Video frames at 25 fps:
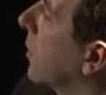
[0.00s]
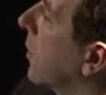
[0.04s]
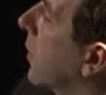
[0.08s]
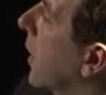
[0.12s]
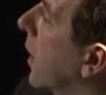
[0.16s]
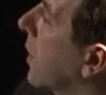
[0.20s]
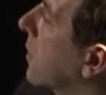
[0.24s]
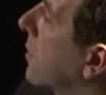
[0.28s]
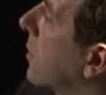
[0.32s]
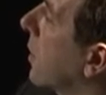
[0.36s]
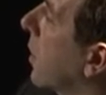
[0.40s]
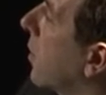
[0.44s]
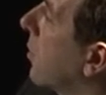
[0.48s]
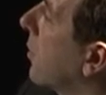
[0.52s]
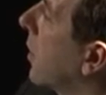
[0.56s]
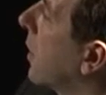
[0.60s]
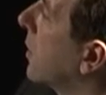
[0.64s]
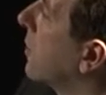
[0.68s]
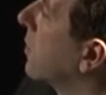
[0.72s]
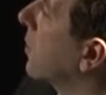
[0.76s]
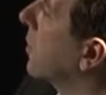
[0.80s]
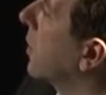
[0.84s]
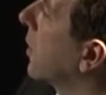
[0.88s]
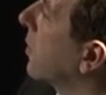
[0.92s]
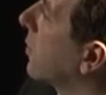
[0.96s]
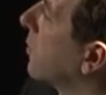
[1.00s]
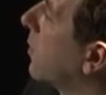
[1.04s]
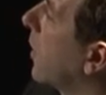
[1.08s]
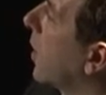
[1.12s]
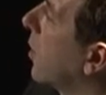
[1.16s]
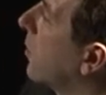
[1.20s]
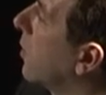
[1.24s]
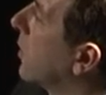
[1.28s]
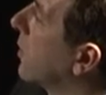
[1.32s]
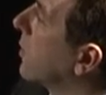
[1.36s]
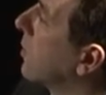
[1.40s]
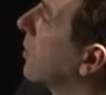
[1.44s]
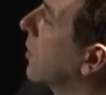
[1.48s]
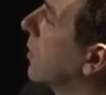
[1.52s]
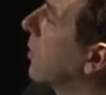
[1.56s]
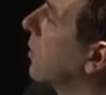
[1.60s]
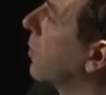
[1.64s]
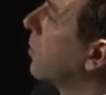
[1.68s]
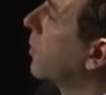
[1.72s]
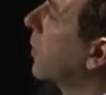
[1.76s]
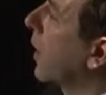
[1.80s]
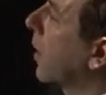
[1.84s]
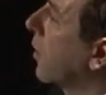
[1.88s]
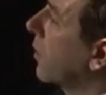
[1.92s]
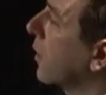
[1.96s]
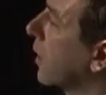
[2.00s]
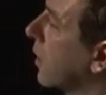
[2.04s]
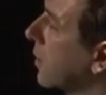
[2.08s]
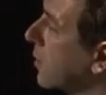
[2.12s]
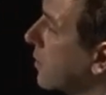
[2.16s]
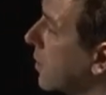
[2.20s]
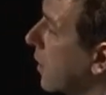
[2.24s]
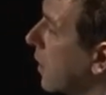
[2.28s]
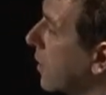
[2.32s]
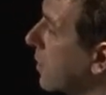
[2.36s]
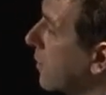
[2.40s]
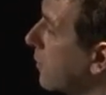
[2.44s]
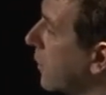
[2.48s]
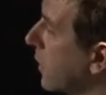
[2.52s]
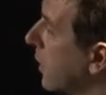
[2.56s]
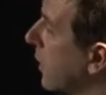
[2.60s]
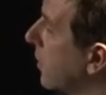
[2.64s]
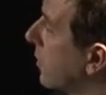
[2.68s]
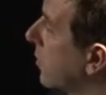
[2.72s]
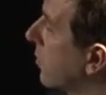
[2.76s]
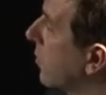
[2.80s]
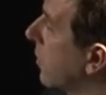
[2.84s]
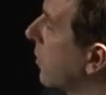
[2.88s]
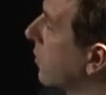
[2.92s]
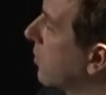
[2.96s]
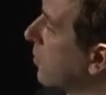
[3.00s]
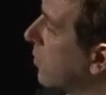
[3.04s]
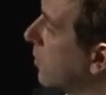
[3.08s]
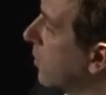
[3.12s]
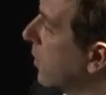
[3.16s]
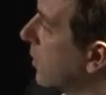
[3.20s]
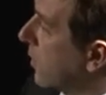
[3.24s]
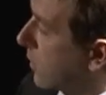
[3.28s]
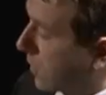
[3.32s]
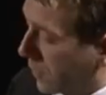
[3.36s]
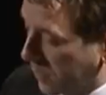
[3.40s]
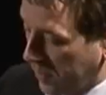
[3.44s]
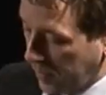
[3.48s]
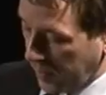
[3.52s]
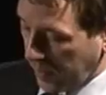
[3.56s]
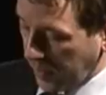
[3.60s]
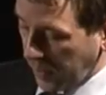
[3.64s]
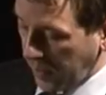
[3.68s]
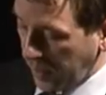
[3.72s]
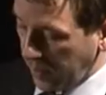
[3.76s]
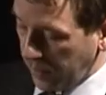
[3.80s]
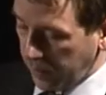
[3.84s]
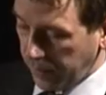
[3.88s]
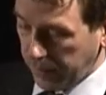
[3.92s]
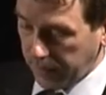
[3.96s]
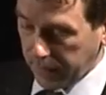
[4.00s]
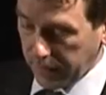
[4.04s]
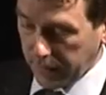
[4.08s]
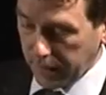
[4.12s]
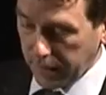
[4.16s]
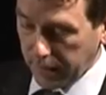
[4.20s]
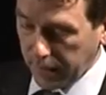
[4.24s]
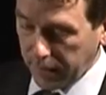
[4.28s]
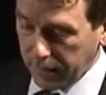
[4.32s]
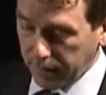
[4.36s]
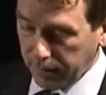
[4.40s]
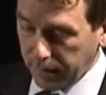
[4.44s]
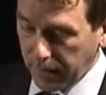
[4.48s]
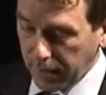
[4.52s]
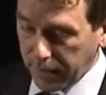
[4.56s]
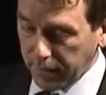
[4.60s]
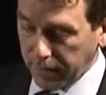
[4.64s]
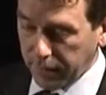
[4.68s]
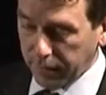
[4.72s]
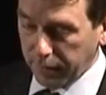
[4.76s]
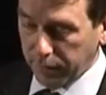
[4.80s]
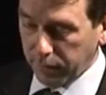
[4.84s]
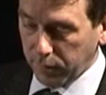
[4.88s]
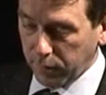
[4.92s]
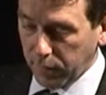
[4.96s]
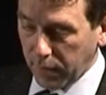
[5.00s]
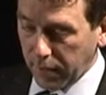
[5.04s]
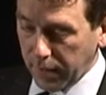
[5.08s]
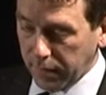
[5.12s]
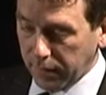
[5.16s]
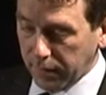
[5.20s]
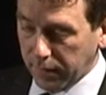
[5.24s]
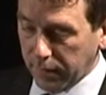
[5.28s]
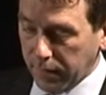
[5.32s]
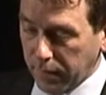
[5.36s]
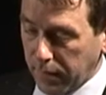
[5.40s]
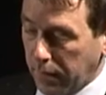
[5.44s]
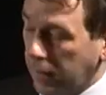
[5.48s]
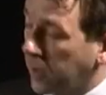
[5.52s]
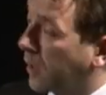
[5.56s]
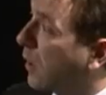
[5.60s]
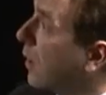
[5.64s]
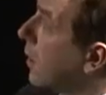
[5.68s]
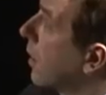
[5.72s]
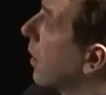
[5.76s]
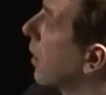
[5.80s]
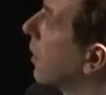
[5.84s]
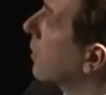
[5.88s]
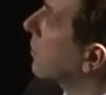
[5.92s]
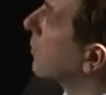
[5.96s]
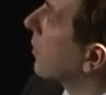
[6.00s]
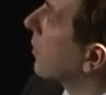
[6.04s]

The Accelerator and the experiments are unparalleled scientific instruments in many different ways. And